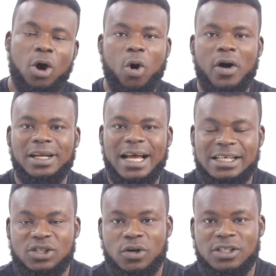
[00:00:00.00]

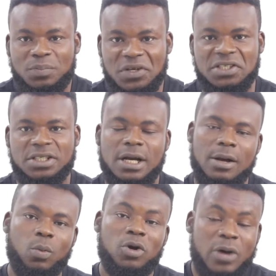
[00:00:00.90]
Organize your speech.
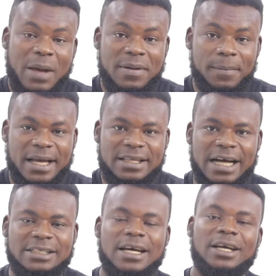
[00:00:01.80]
What do I mean by
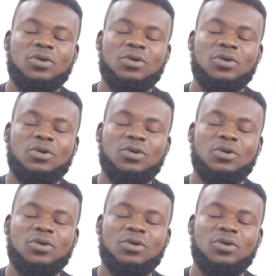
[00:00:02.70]
that?